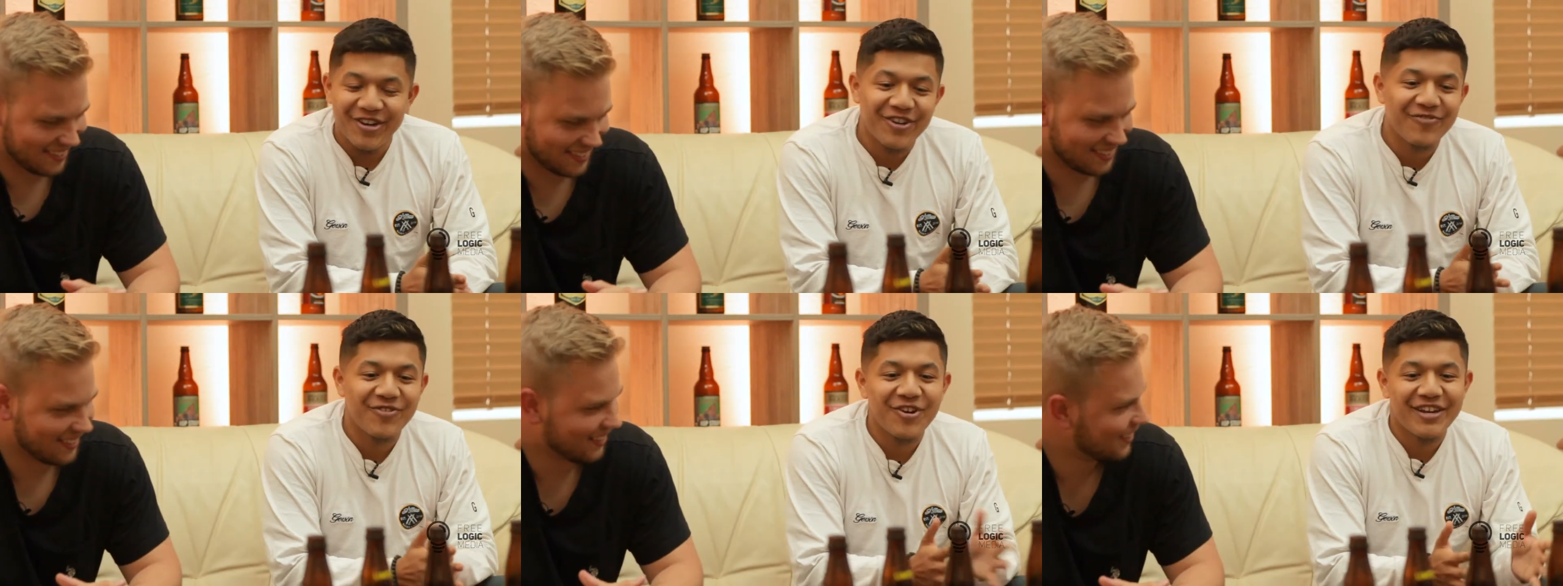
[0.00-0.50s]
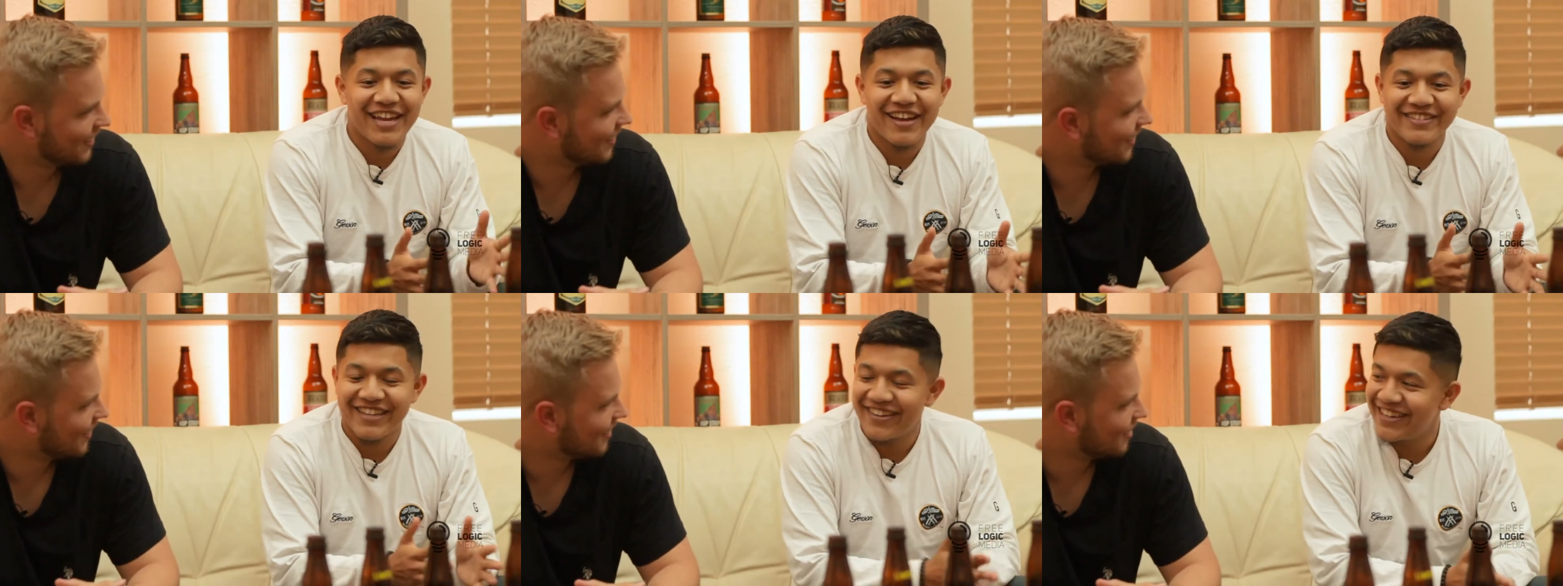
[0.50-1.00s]
Speaker 1: if you're in
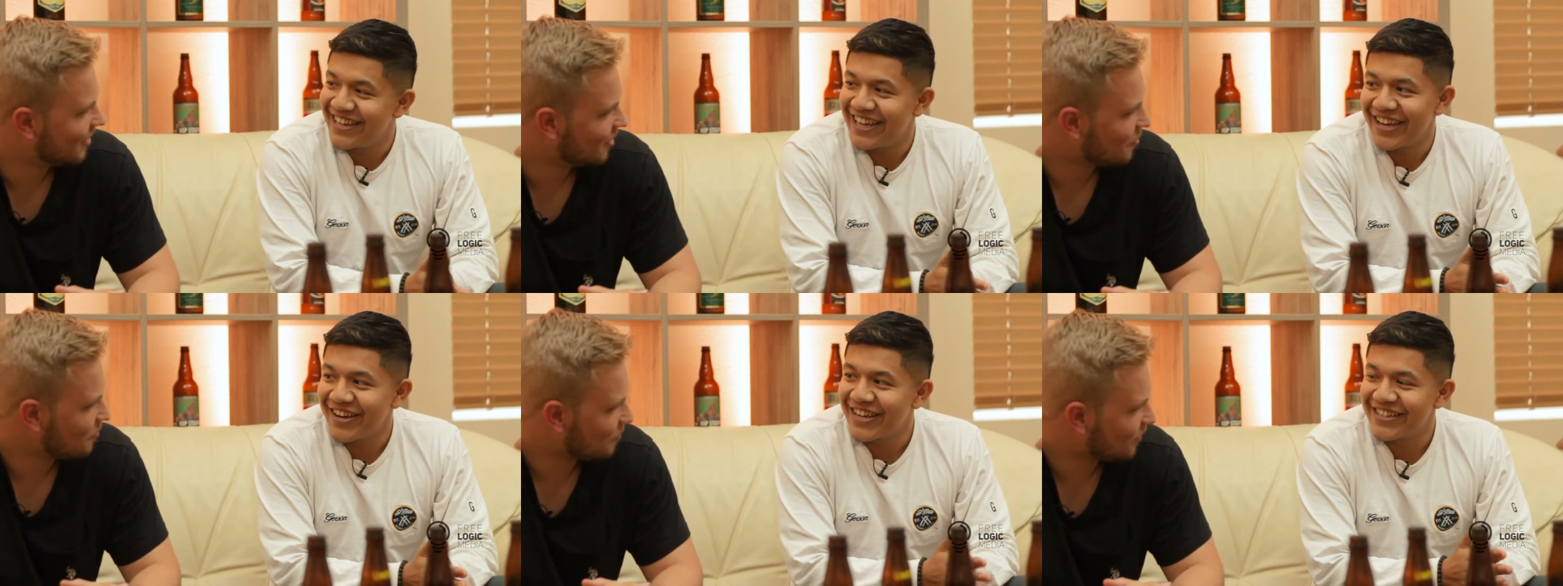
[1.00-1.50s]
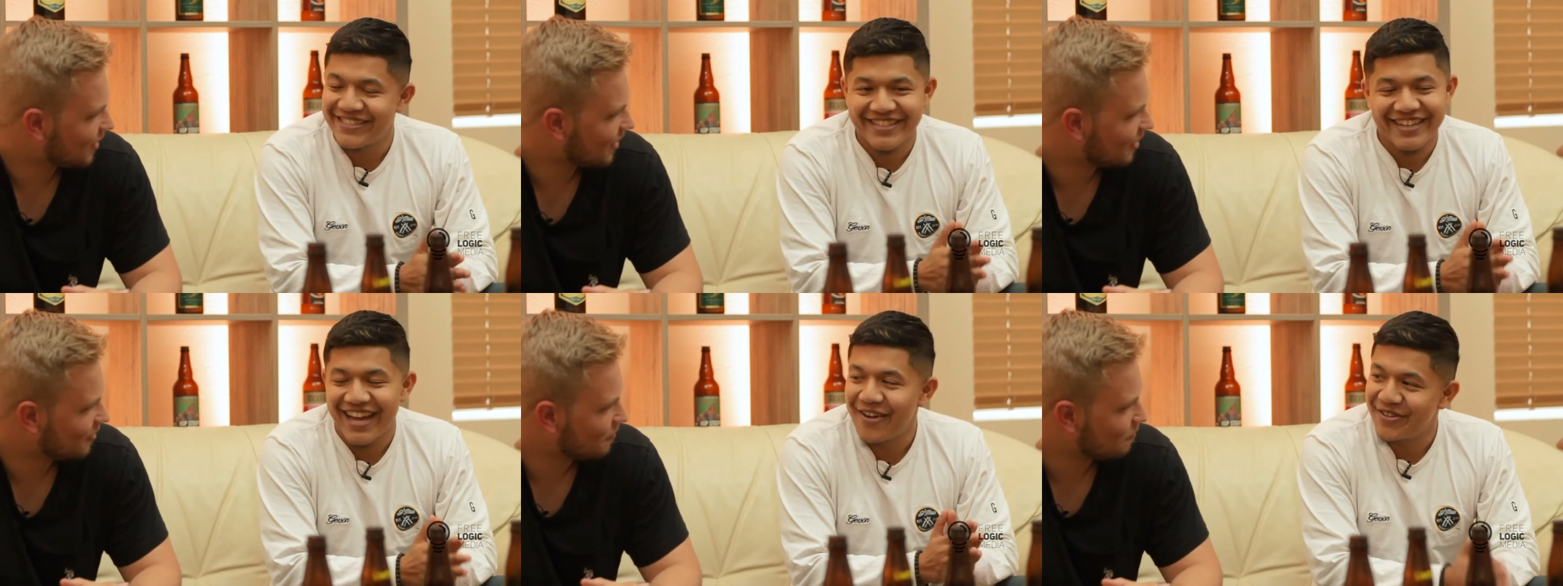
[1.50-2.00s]
downtown LA, you're gonna see a
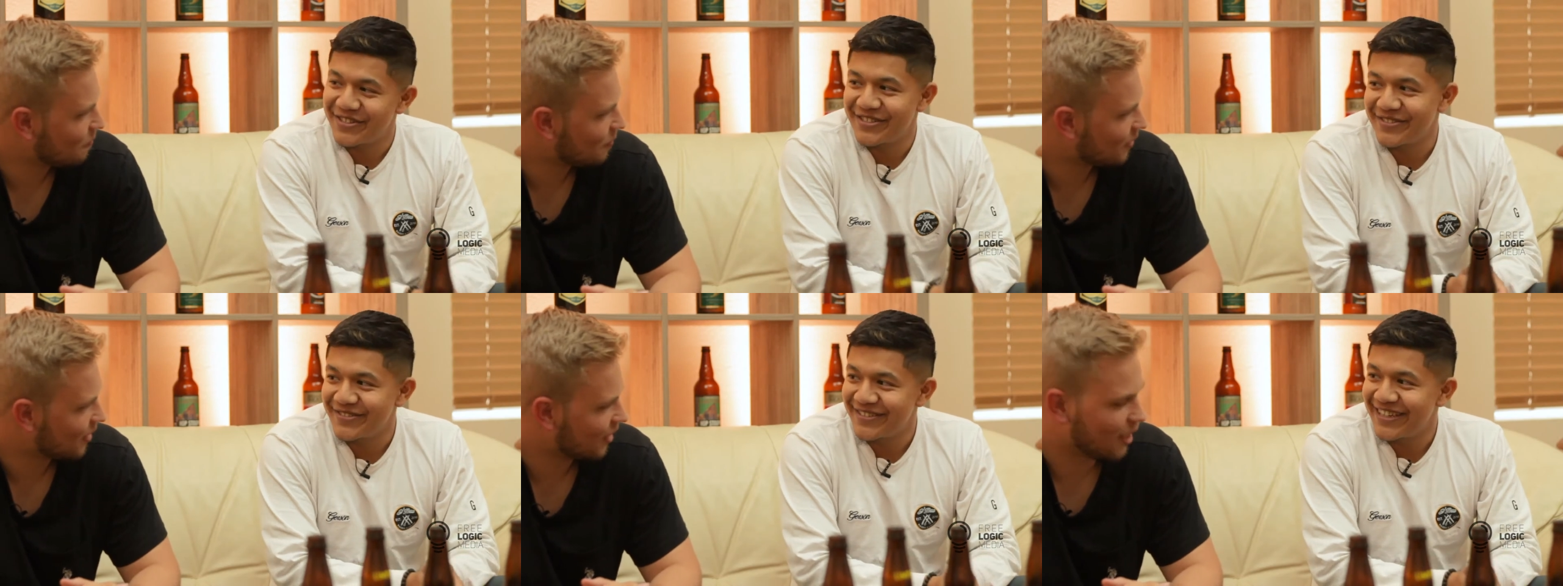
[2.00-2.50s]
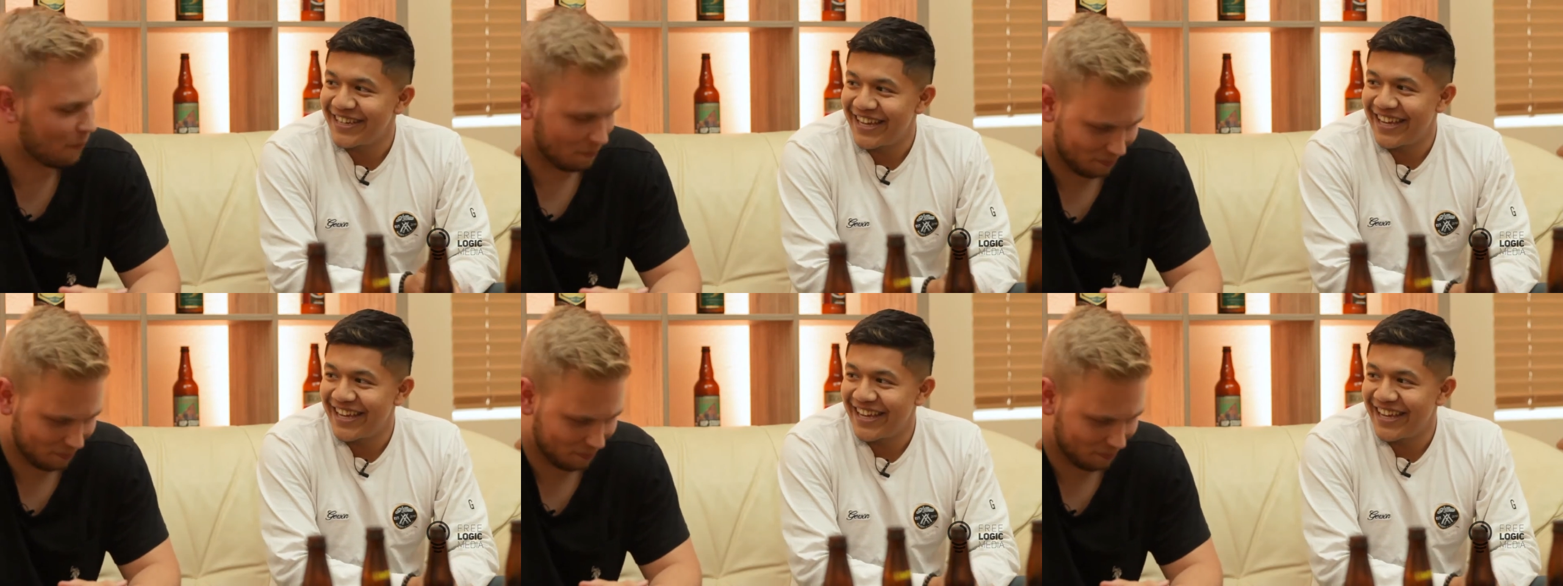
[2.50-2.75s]
guy with a suit. Yeah.